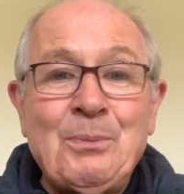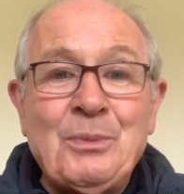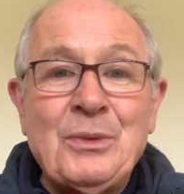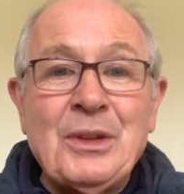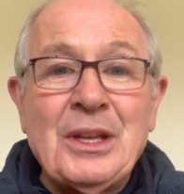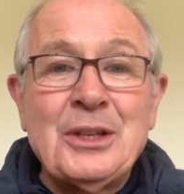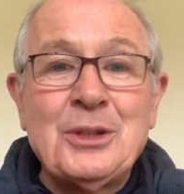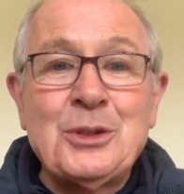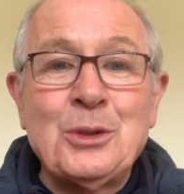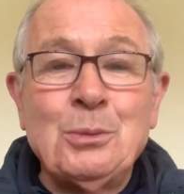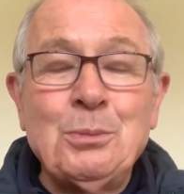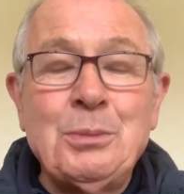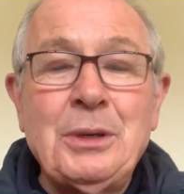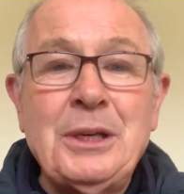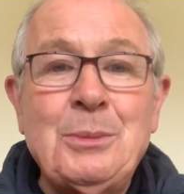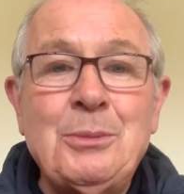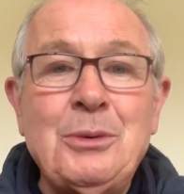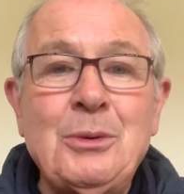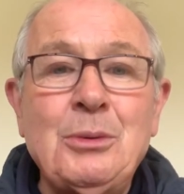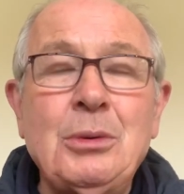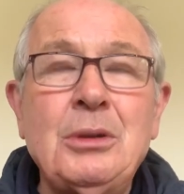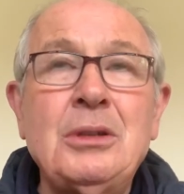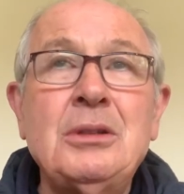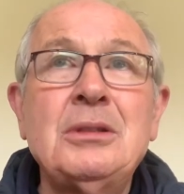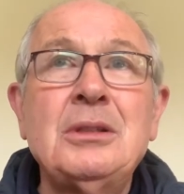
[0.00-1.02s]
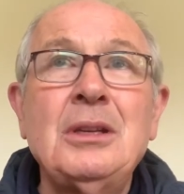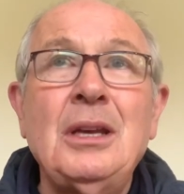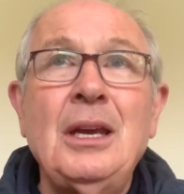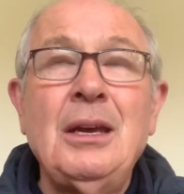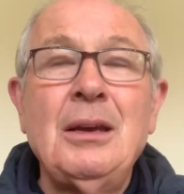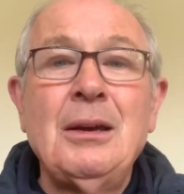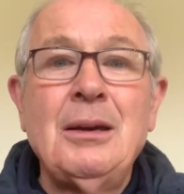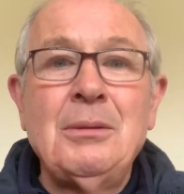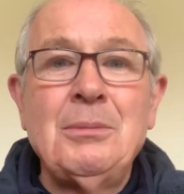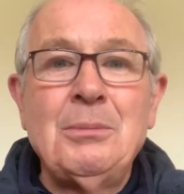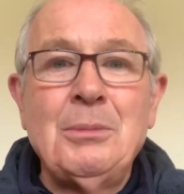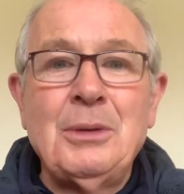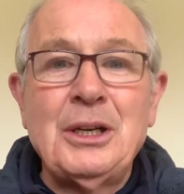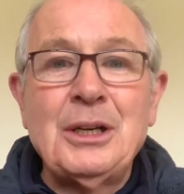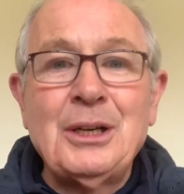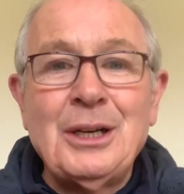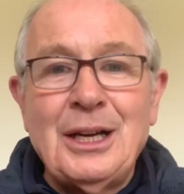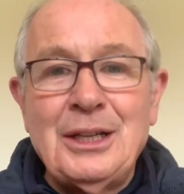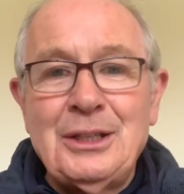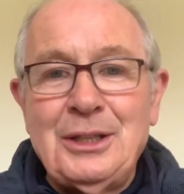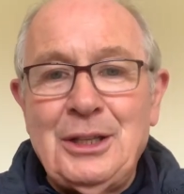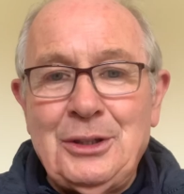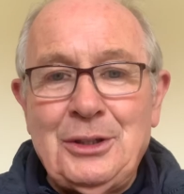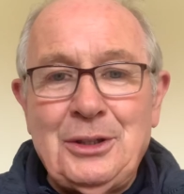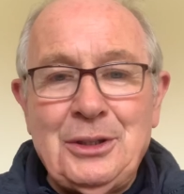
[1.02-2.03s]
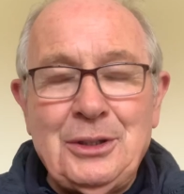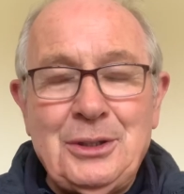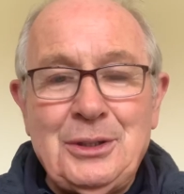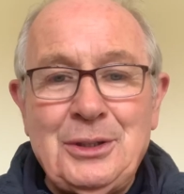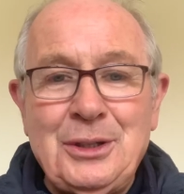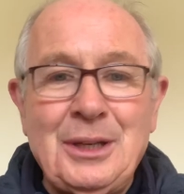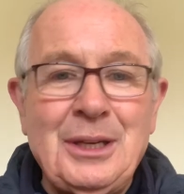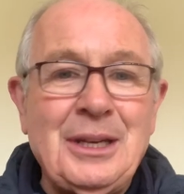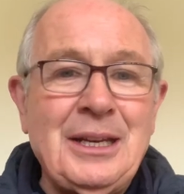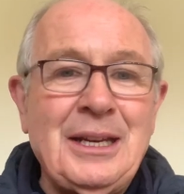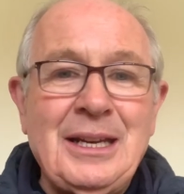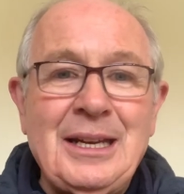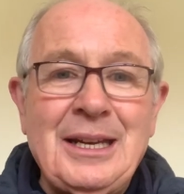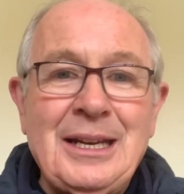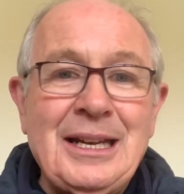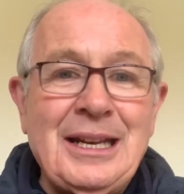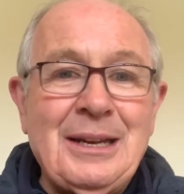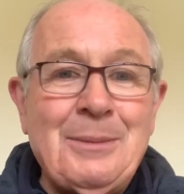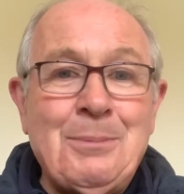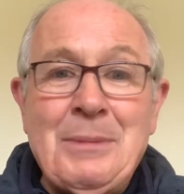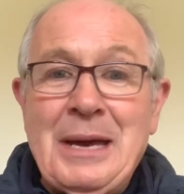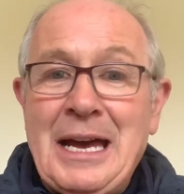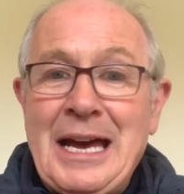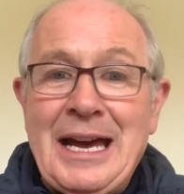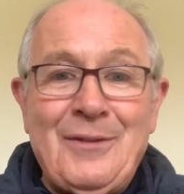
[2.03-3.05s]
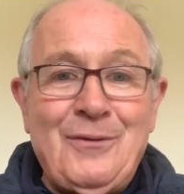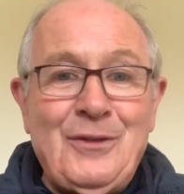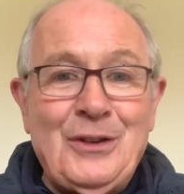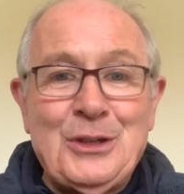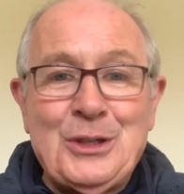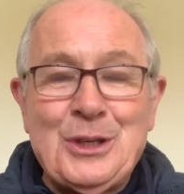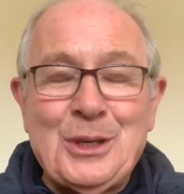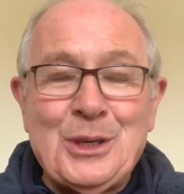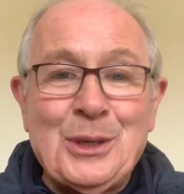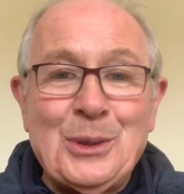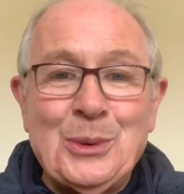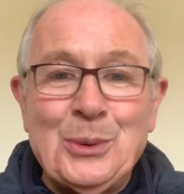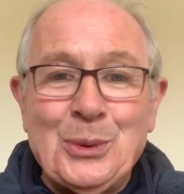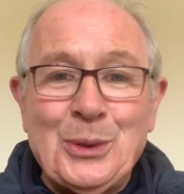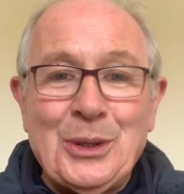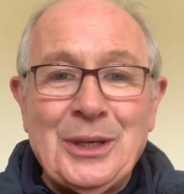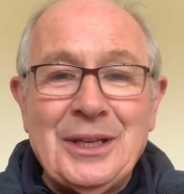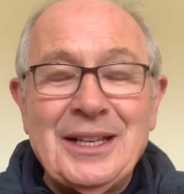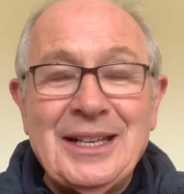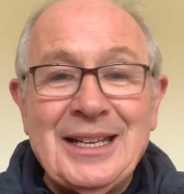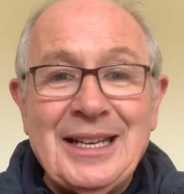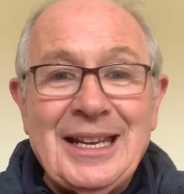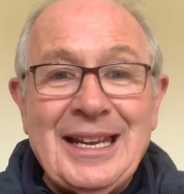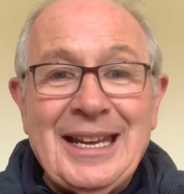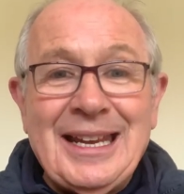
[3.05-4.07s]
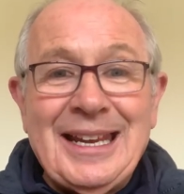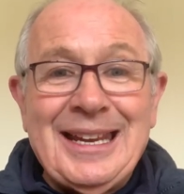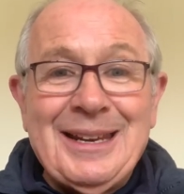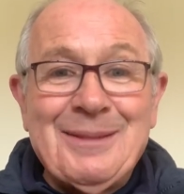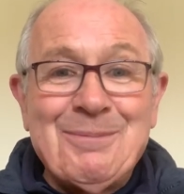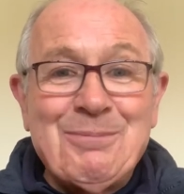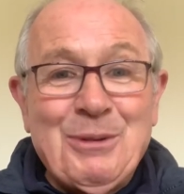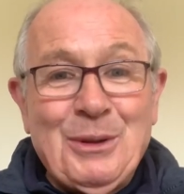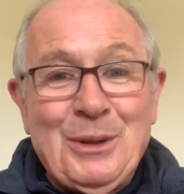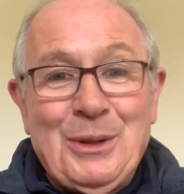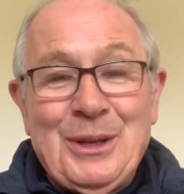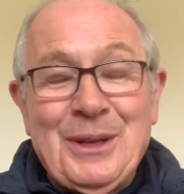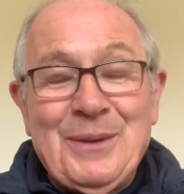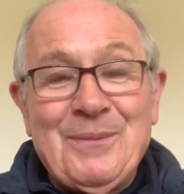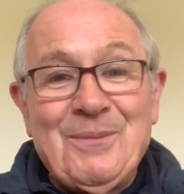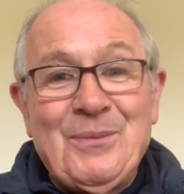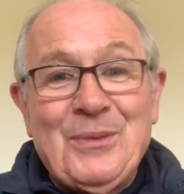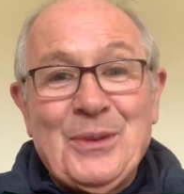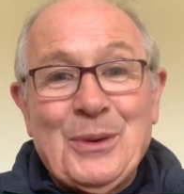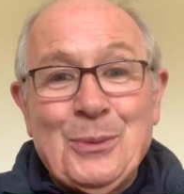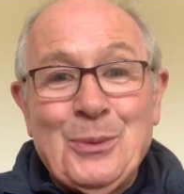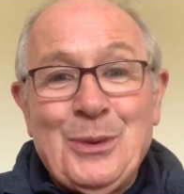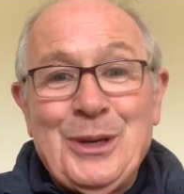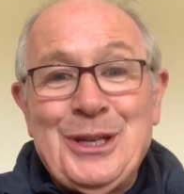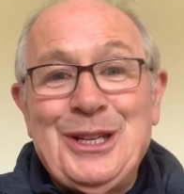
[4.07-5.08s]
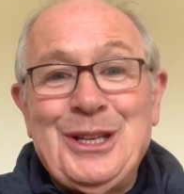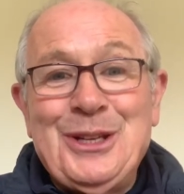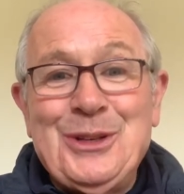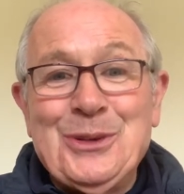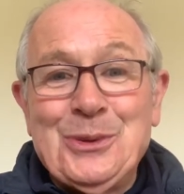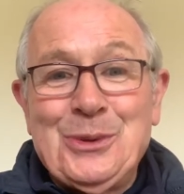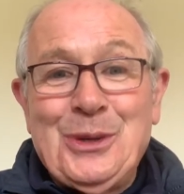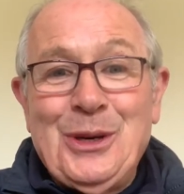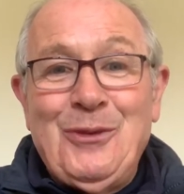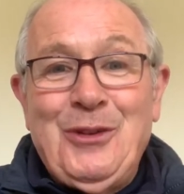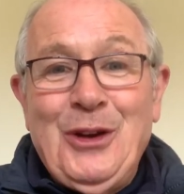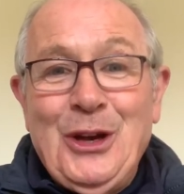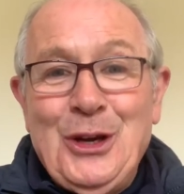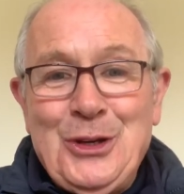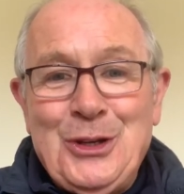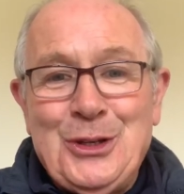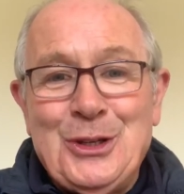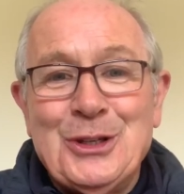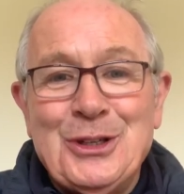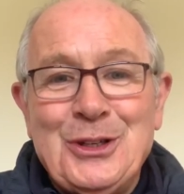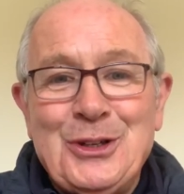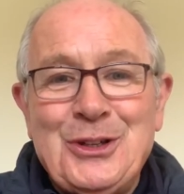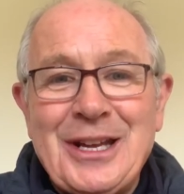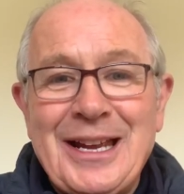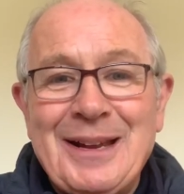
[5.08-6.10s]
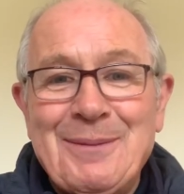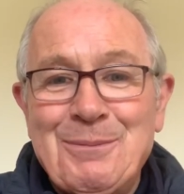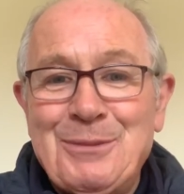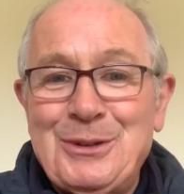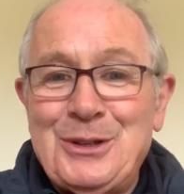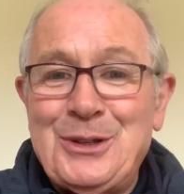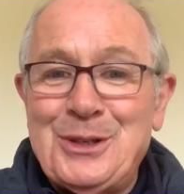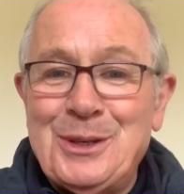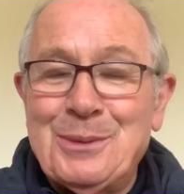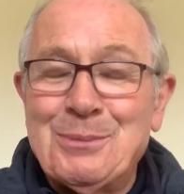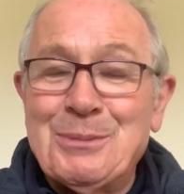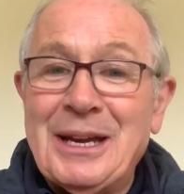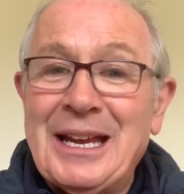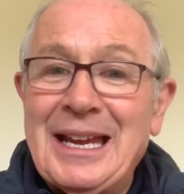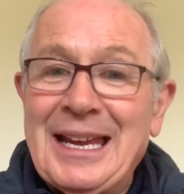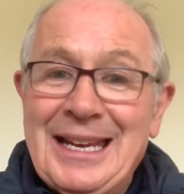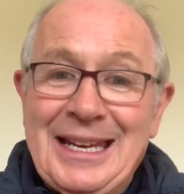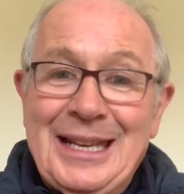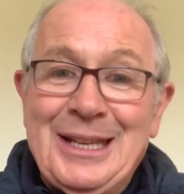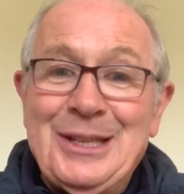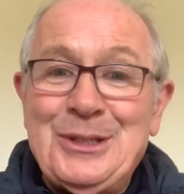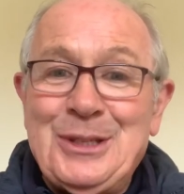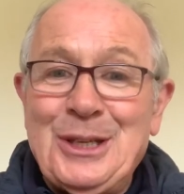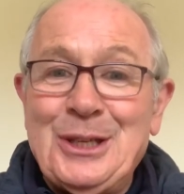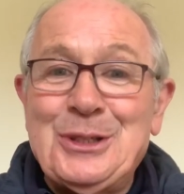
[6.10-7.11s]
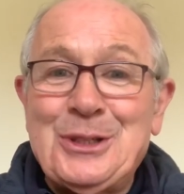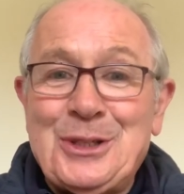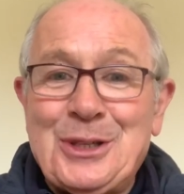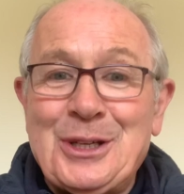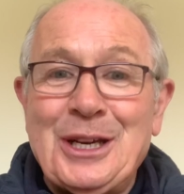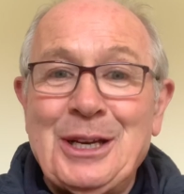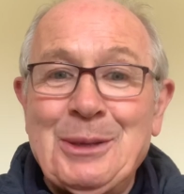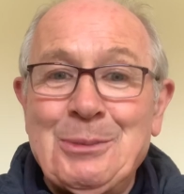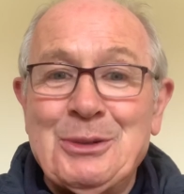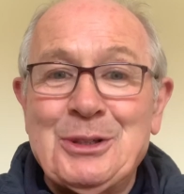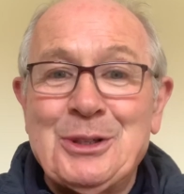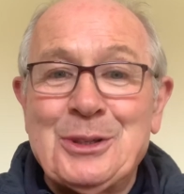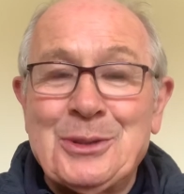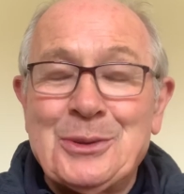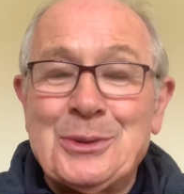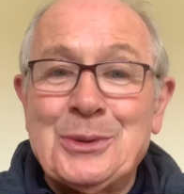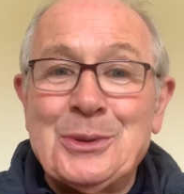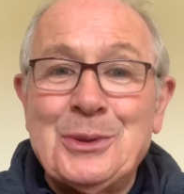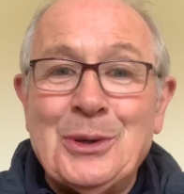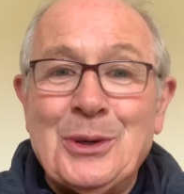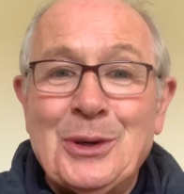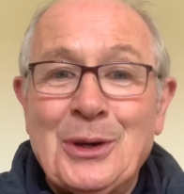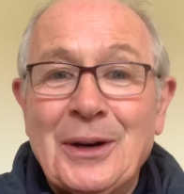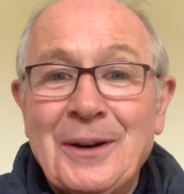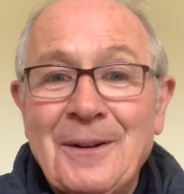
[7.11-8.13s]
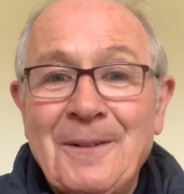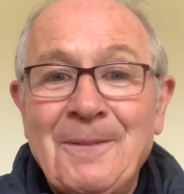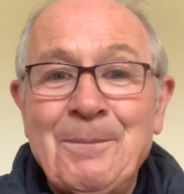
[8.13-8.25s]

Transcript: Some people would say, my God, this is a marvellous crowd, but winning your divisional championship 6 times in a row